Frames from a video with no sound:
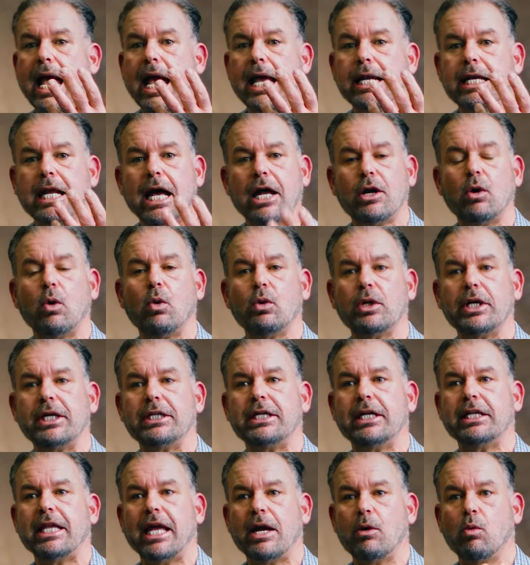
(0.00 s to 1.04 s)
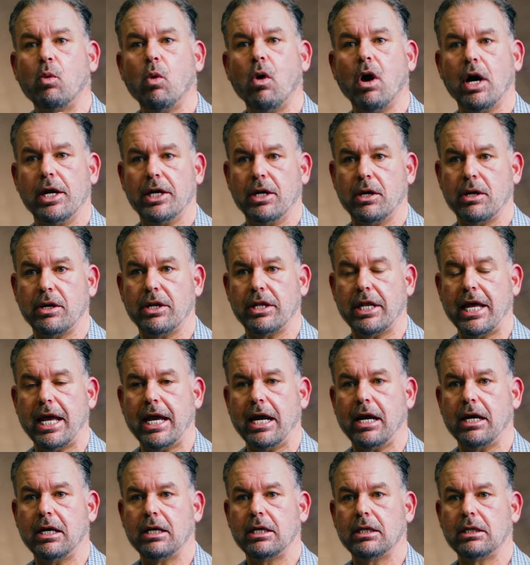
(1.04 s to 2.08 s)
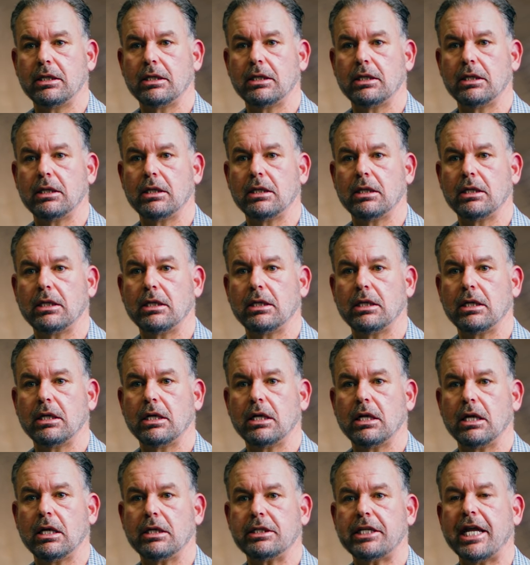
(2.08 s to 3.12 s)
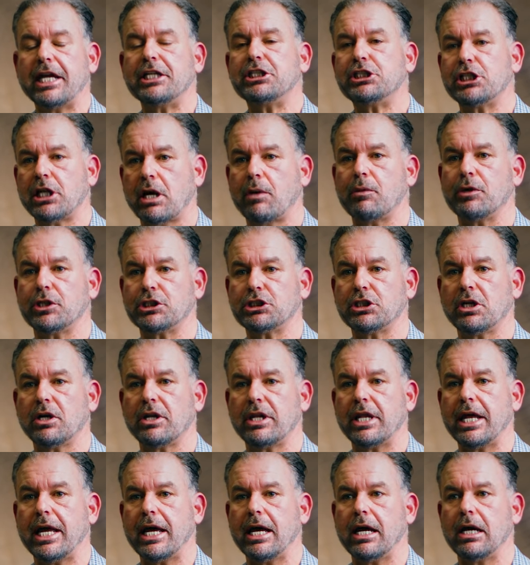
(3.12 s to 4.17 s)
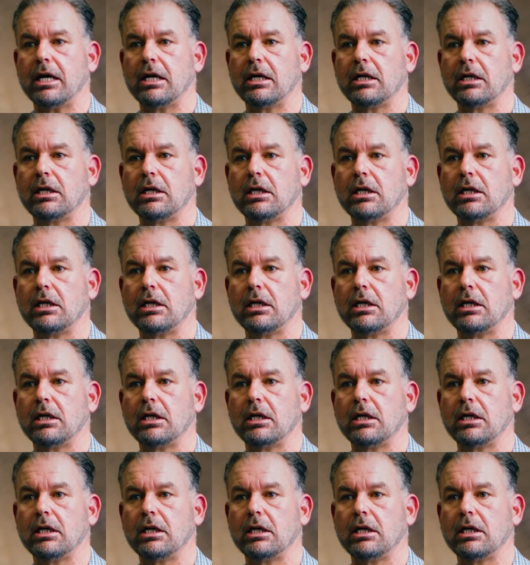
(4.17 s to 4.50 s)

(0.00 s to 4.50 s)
And not only did they want her there, they cherished her there.